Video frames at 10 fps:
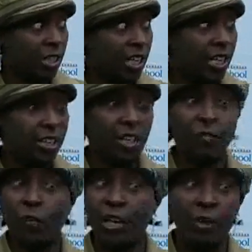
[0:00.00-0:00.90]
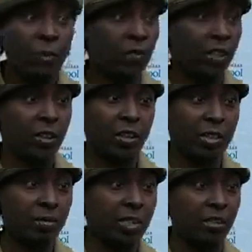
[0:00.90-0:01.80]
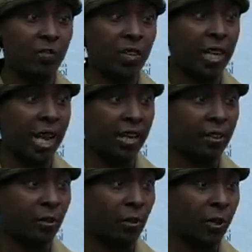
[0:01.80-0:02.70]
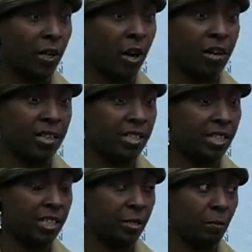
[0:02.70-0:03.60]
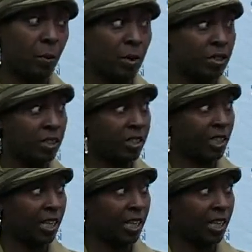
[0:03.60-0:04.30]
And I think for anyone that calls himself an actor or an artist, it's important.